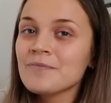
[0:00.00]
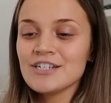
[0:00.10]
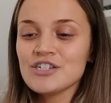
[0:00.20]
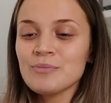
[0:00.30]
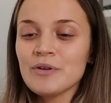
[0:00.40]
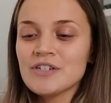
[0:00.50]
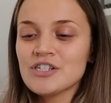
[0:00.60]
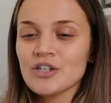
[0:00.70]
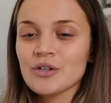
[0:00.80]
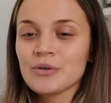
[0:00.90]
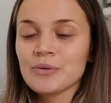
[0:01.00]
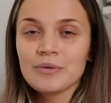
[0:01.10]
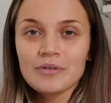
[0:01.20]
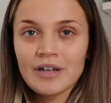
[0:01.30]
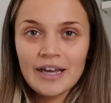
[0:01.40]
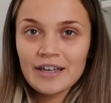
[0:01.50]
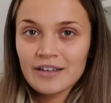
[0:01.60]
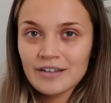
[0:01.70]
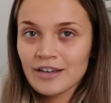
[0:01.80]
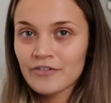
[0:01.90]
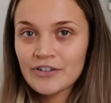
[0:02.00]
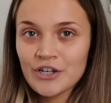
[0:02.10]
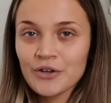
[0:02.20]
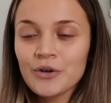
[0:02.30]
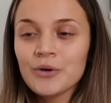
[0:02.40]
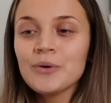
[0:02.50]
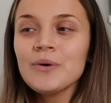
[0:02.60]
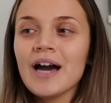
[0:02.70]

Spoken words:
They just moved it to like a video call,